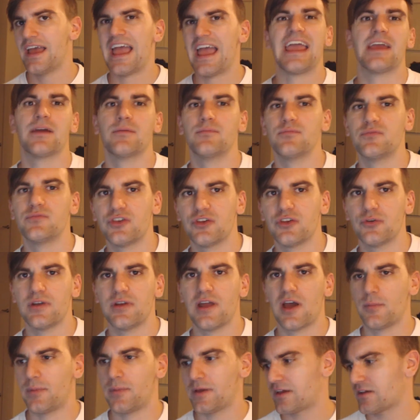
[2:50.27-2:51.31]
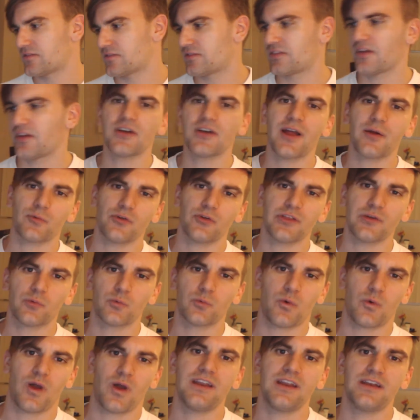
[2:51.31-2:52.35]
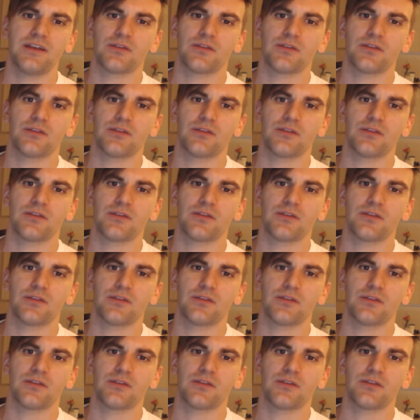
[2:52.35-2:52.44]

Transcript: AM2 now, because they're not really ready